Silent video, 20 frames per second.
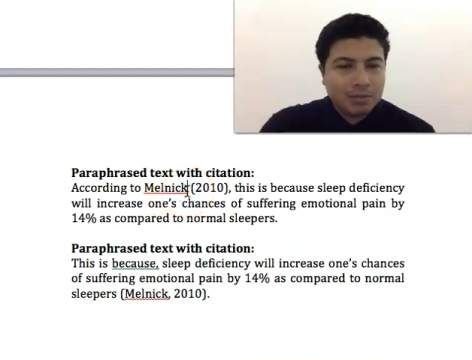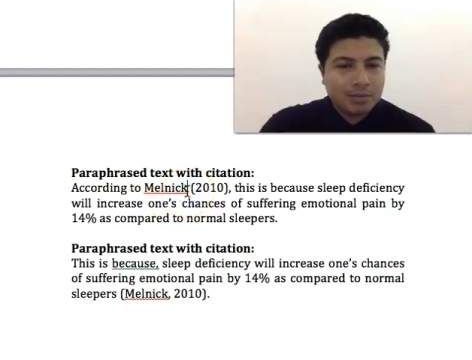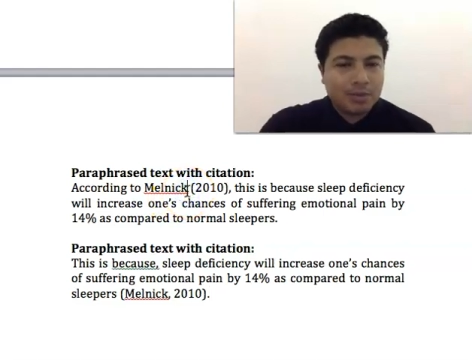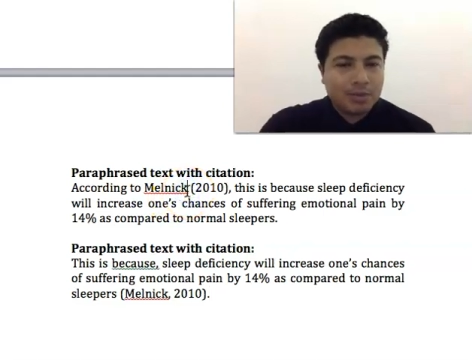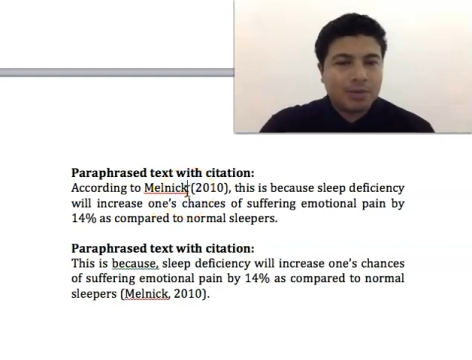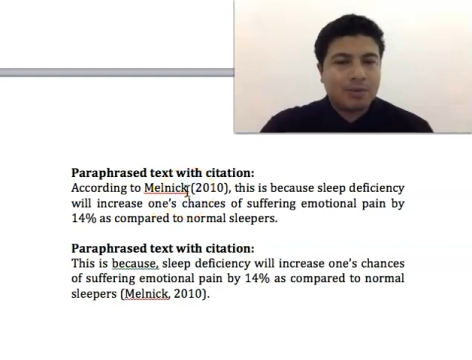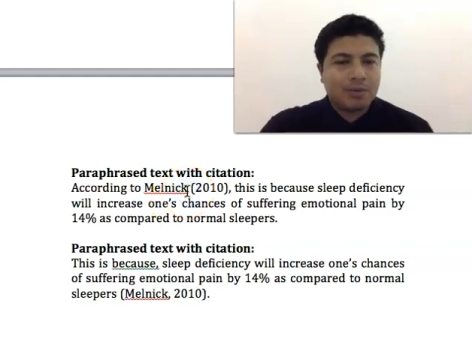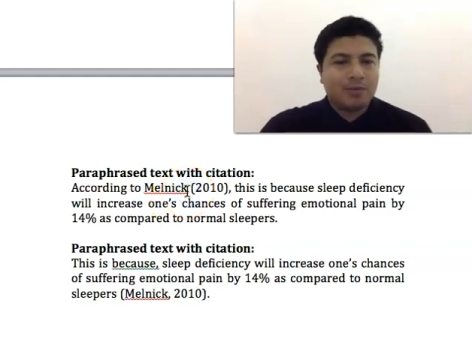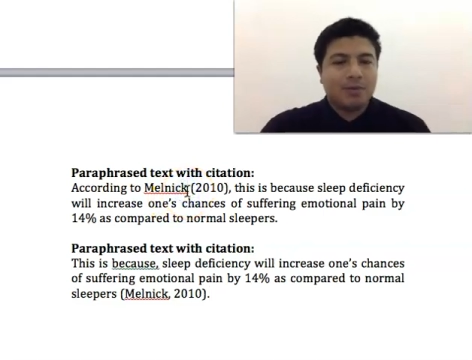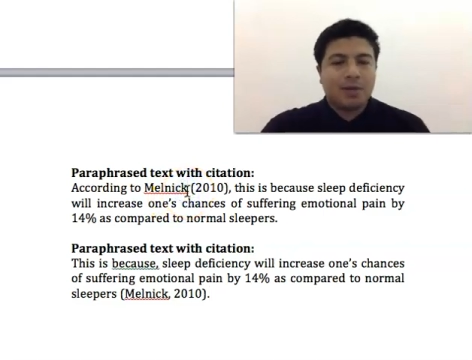
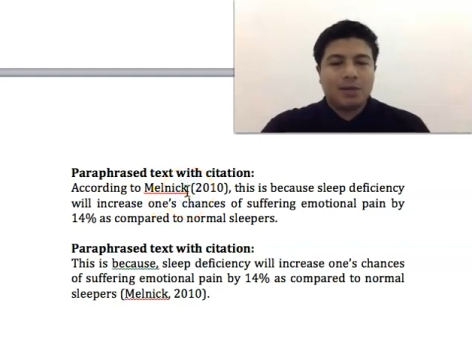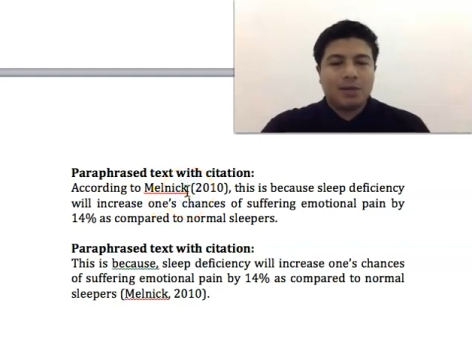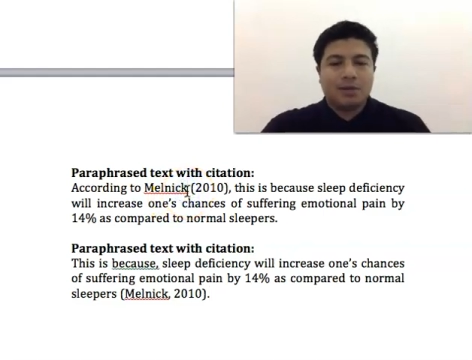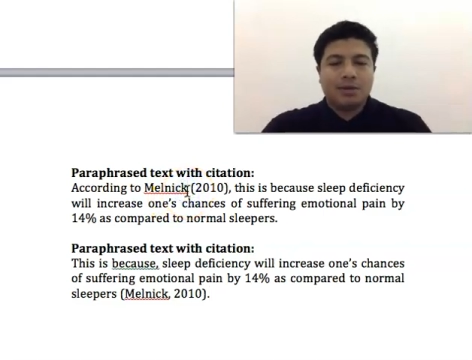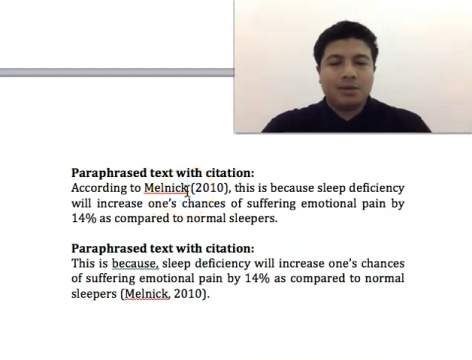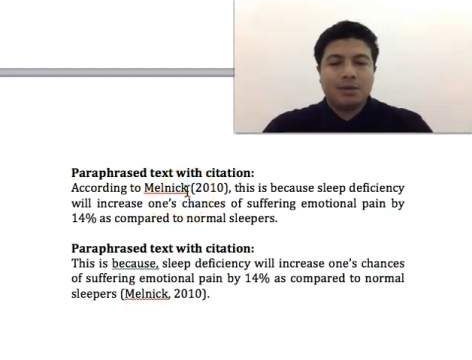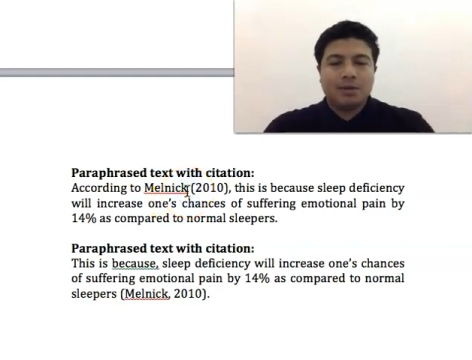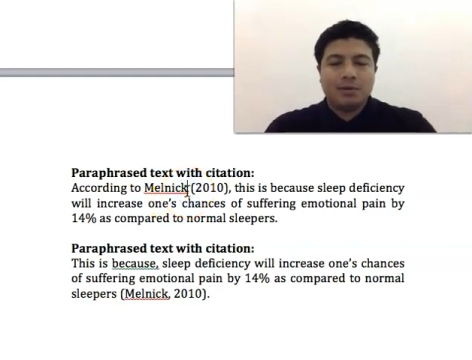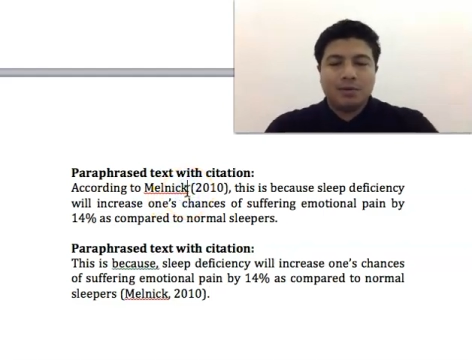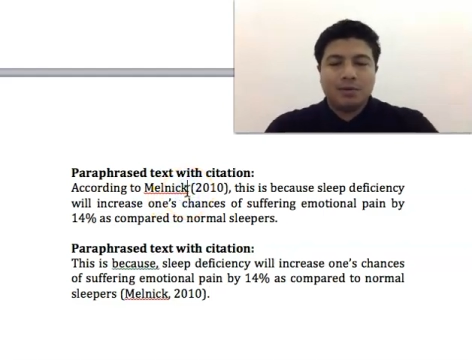So what do
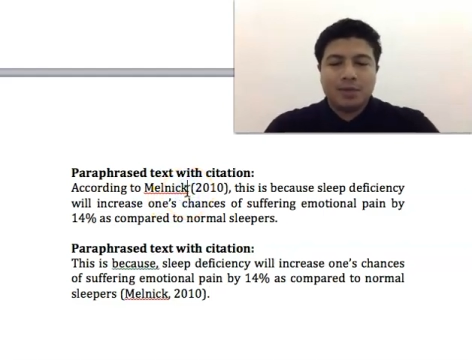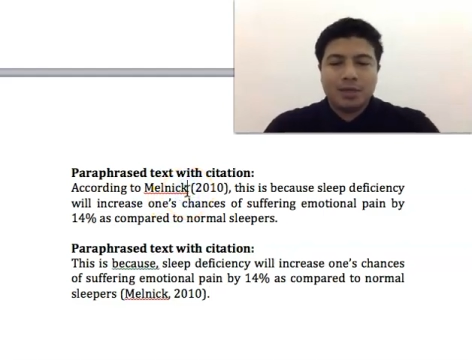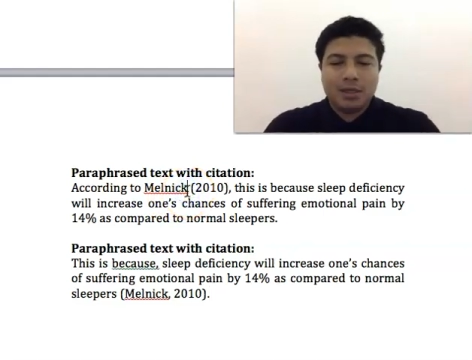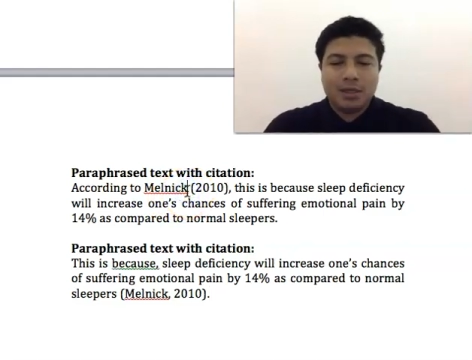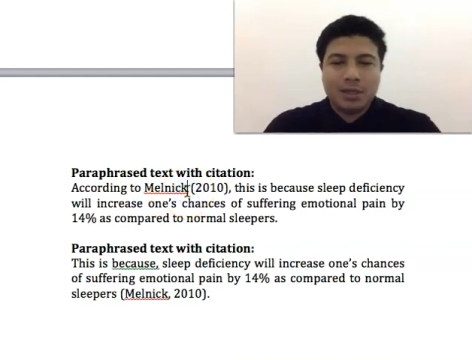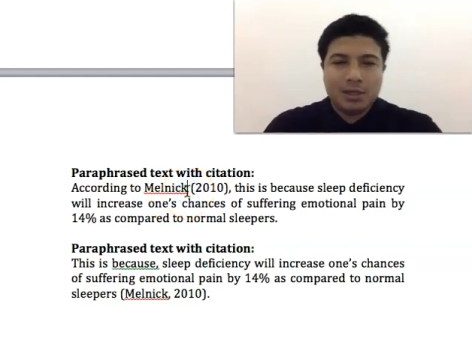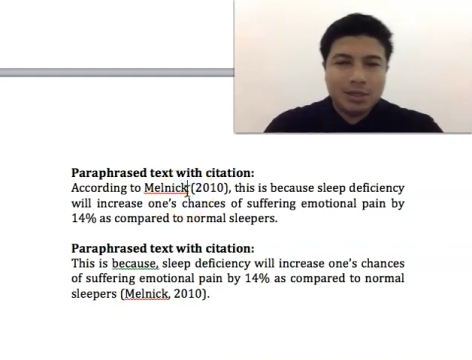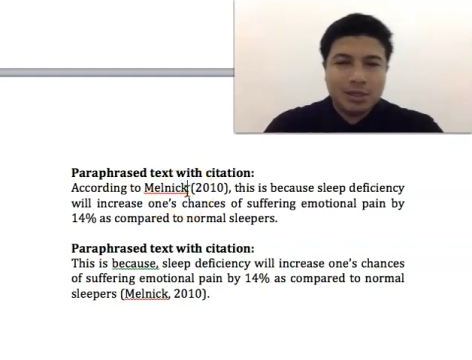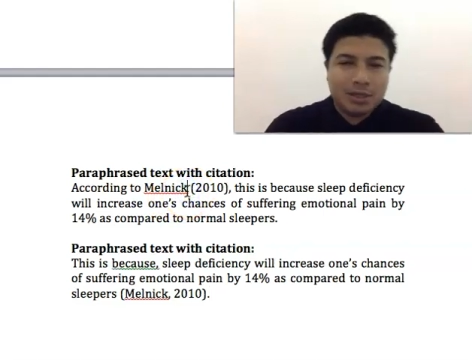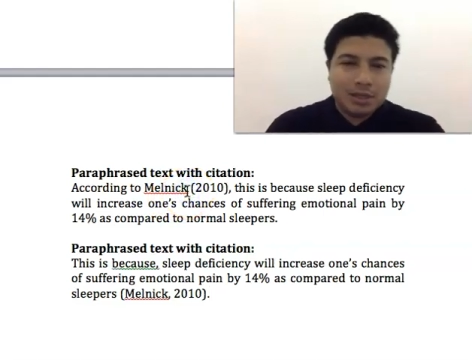you do
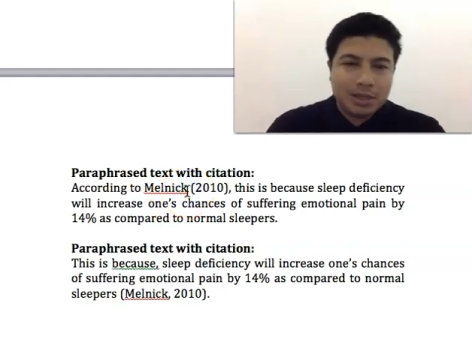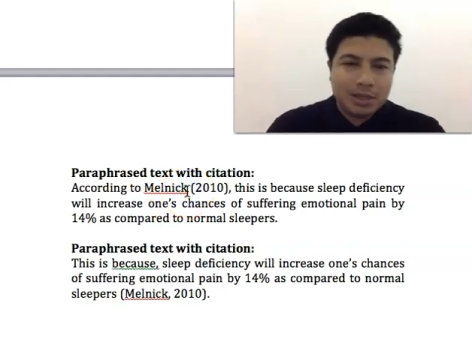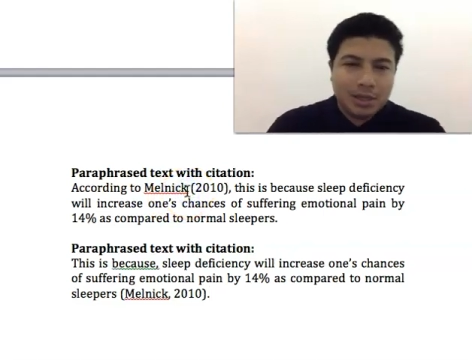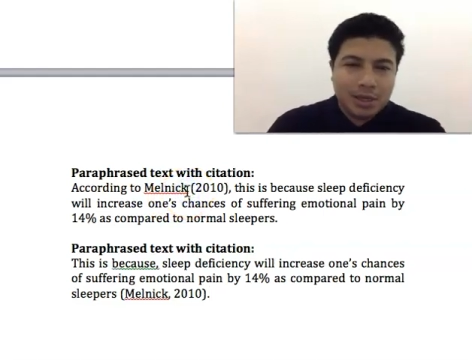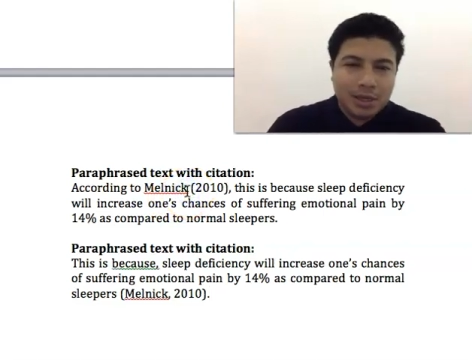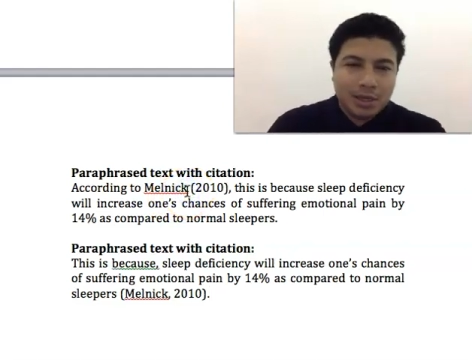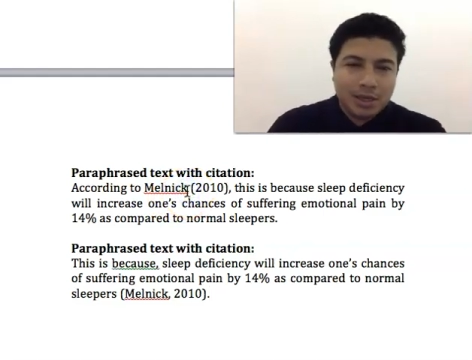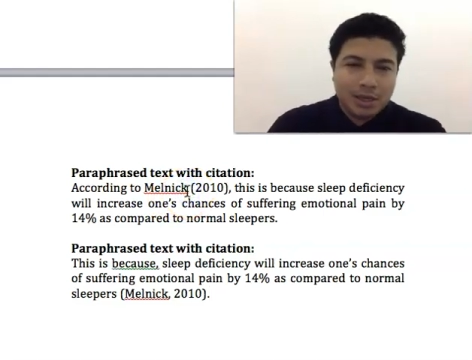is,